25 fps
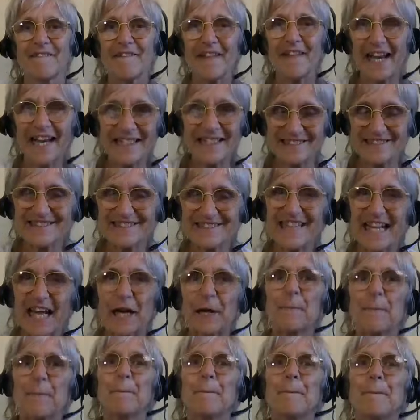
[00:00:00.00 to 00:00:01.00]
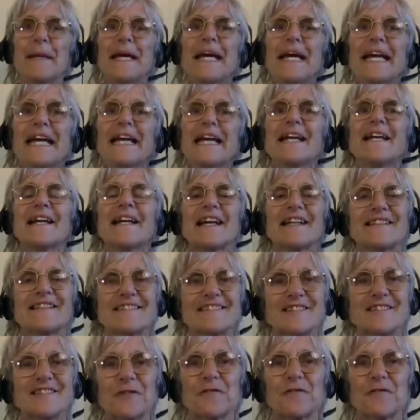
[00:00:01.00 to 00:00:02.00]
that's that me that
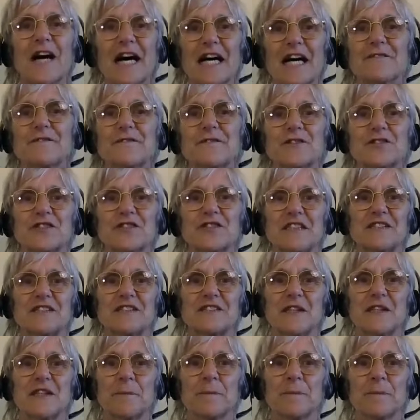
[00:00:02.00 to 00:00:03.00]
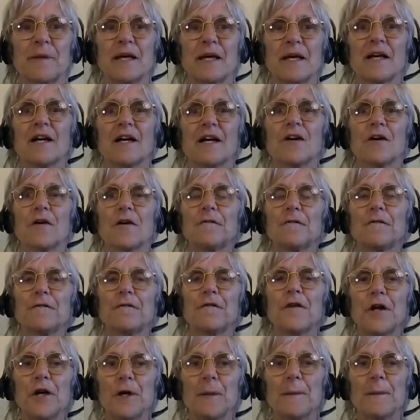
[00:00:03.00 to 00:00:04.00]
survival system
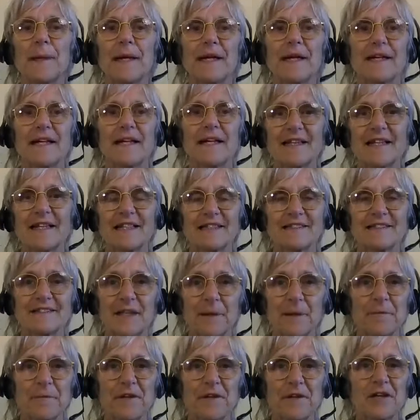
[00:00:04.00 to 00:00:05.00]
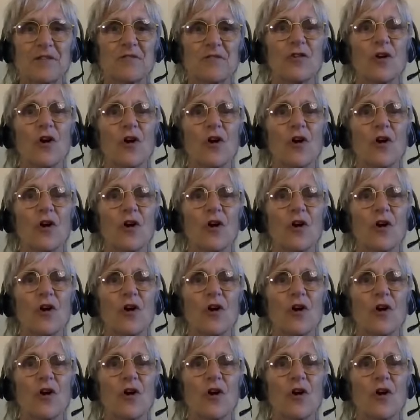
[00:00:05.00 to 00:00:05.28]
confirming that there's something